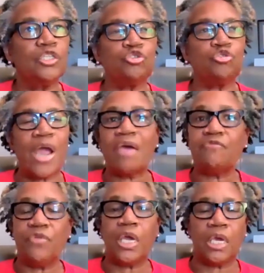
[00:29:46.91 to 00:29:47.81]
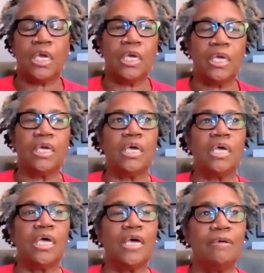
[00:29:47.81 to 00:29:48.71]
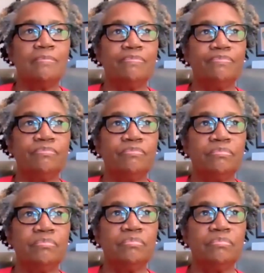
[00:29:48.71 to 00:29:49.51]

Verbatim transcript: traffic, um,